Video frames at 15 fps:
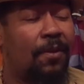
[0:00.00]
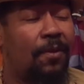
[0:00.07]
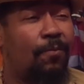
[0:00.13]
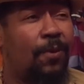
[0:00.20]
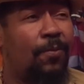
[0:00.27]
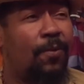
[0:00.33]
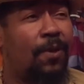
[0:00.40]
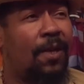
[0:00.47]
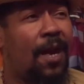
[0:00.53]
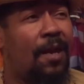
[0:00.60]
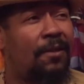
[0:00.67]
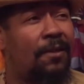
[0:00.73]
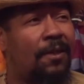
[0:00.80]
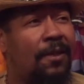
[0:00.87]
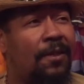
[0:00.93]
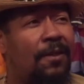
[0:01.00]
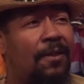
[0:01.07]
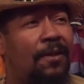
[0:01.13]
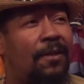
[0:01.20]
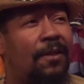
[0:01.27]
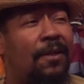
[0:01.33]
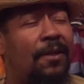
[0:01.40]
We went out there
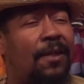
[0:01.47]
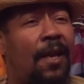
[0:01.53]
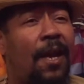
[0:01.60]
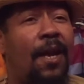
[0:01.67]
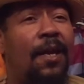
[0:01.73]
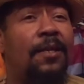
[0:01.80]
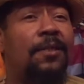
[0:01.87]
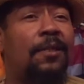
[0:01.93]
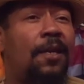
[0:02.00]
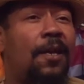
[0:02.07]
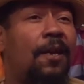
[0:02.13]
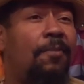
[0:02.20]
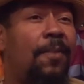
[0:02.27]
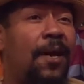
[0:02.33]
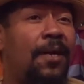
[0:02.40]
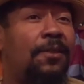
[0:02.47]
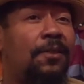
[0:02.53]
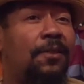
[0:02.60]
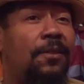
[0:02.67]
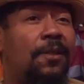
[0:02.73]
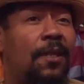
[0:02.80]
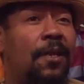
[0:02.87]
and they had a Slam Master
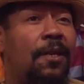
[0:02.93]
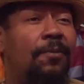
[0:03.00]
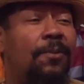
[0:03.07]
Slam.